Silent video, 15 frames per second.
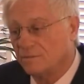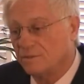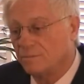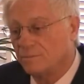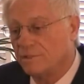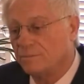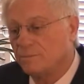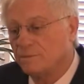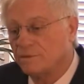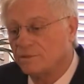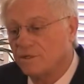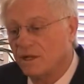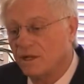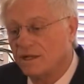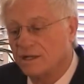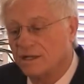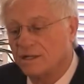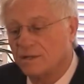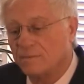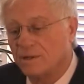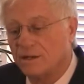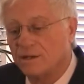when people are
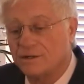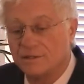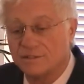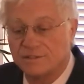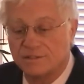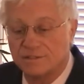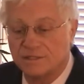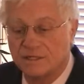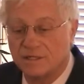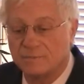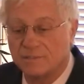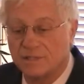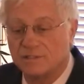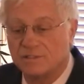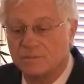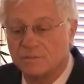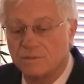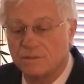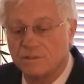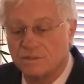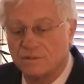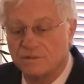talking about, at least in our present
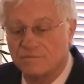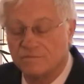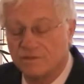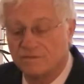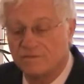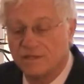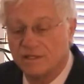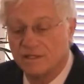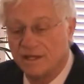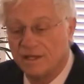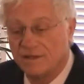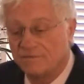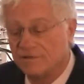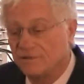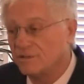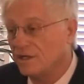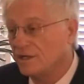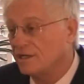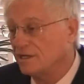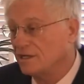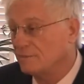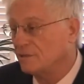world, of living life, they're
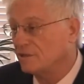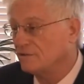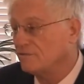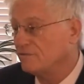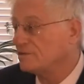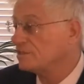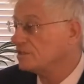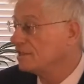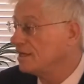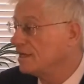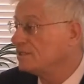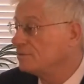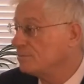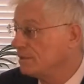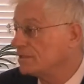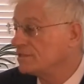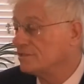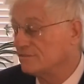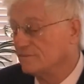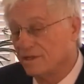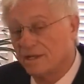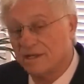talking about the physical
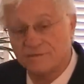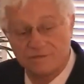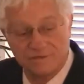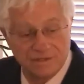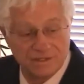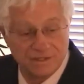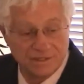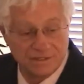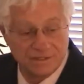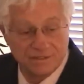aspects of life,